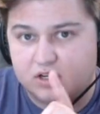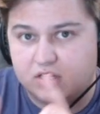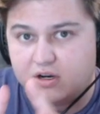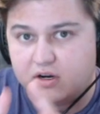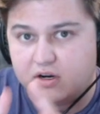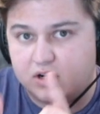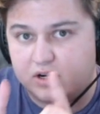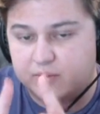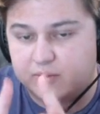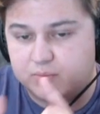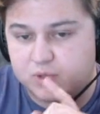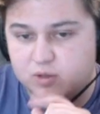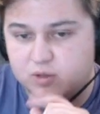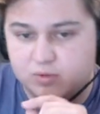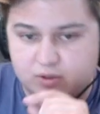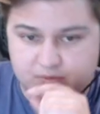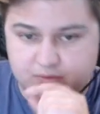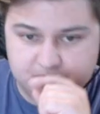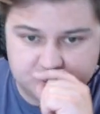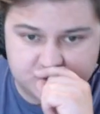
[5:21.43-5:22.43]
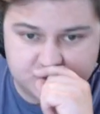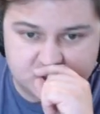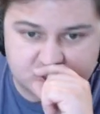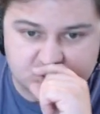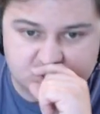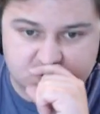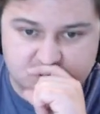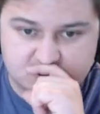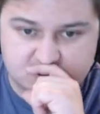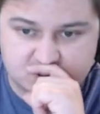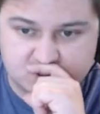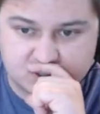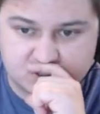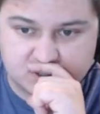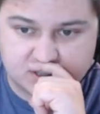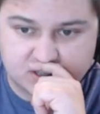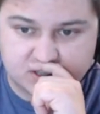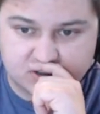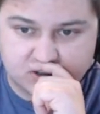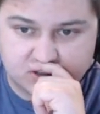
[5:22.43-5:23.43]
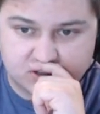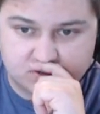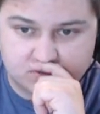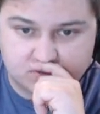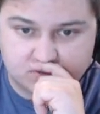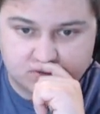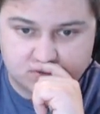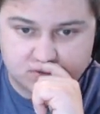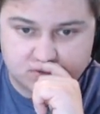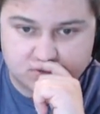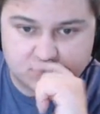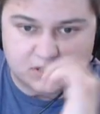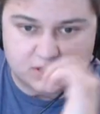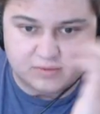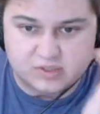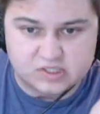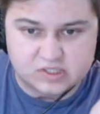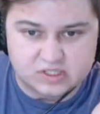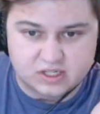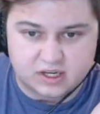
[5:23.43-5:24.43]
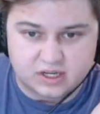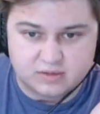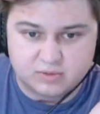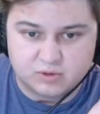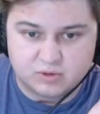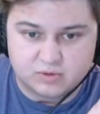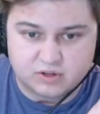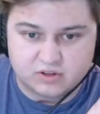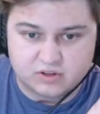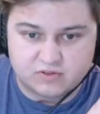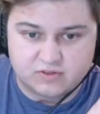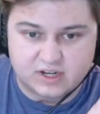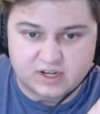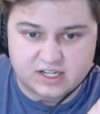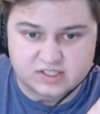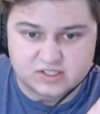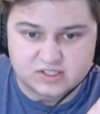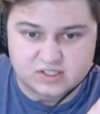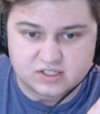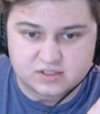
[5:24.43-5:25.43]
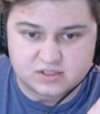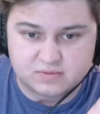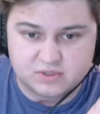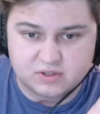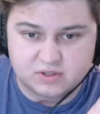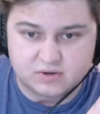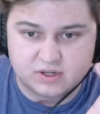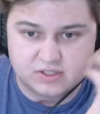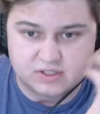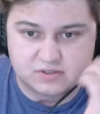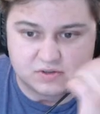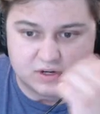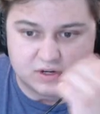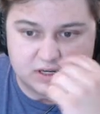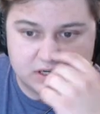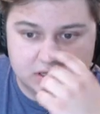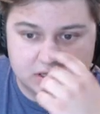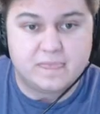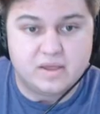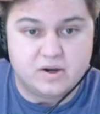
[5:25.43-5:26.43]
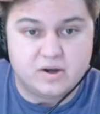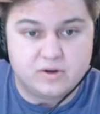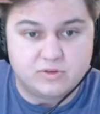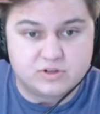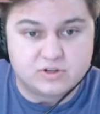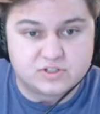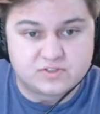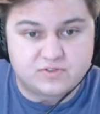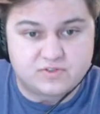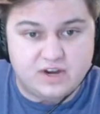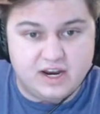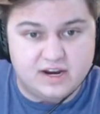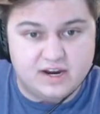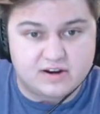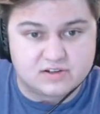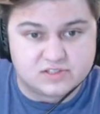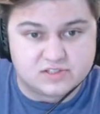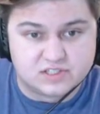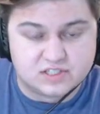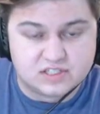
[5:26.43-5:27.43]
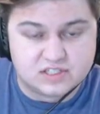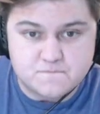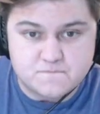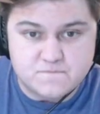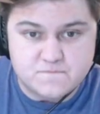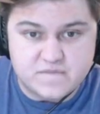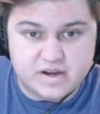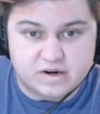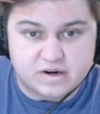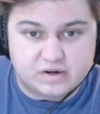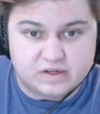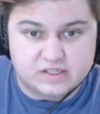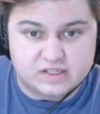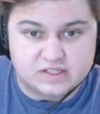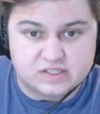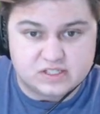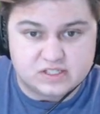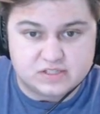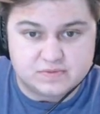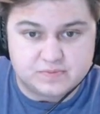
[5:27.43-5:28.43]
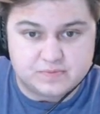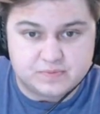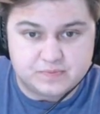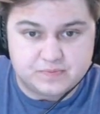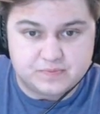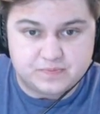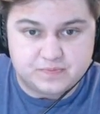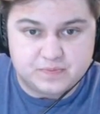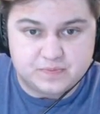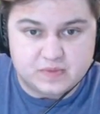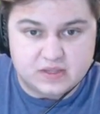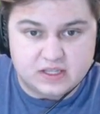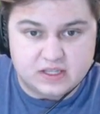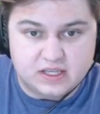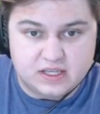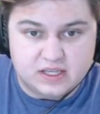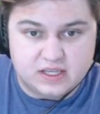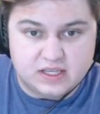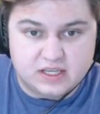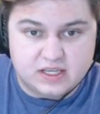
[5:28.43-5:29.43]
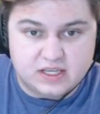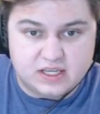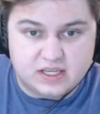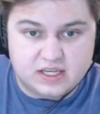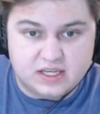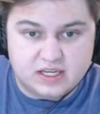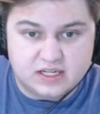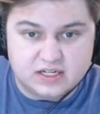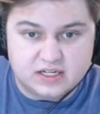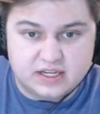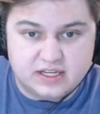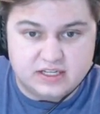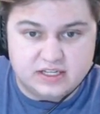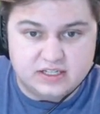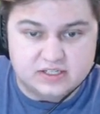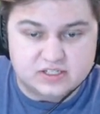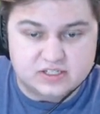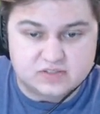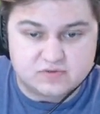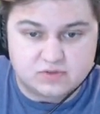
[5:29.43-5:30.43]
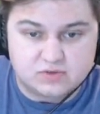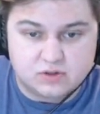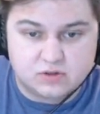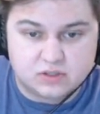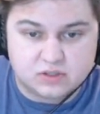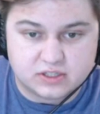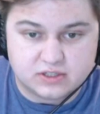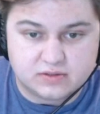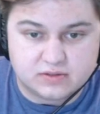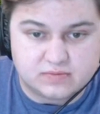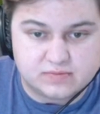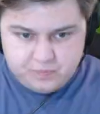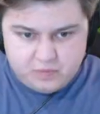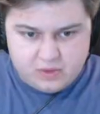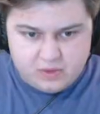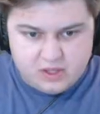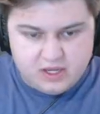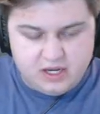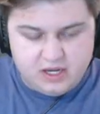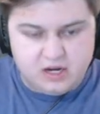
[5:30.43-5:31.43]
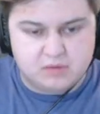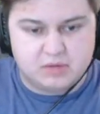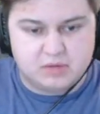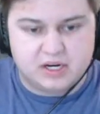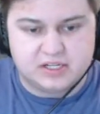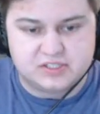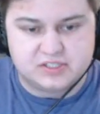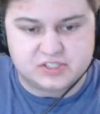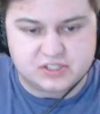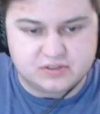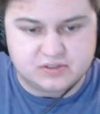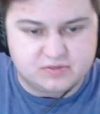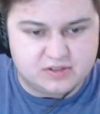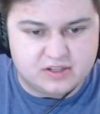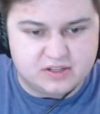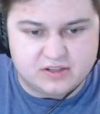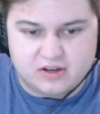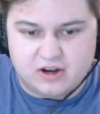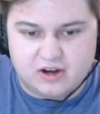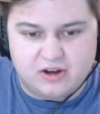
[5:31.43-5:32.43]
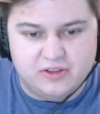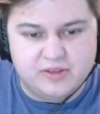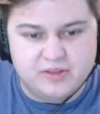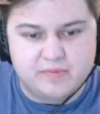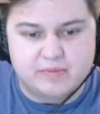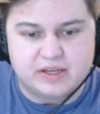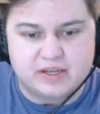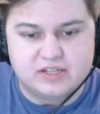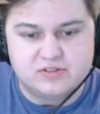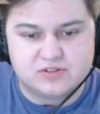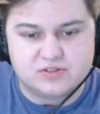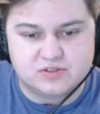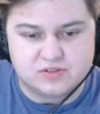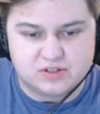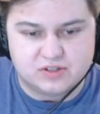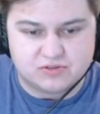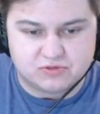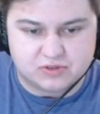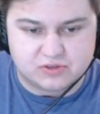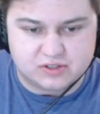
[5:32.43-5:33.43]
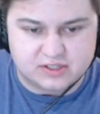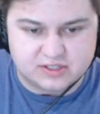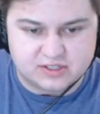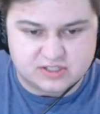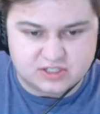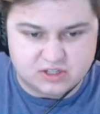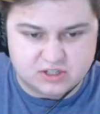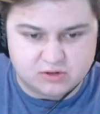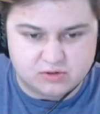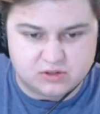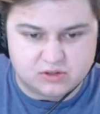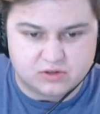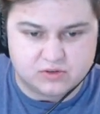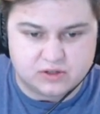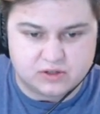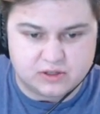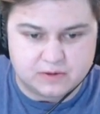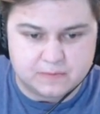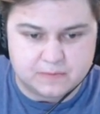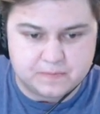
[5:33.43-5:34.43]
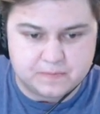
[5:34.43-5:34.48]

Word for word: on mobile, because it's just like, I think, I mean, it's gotta be one of the fastest XP rates, right? Oh, there's fires. There he is. Ignatius Vulcan. Can I buy a skid? all the menus are different. That's so annoying.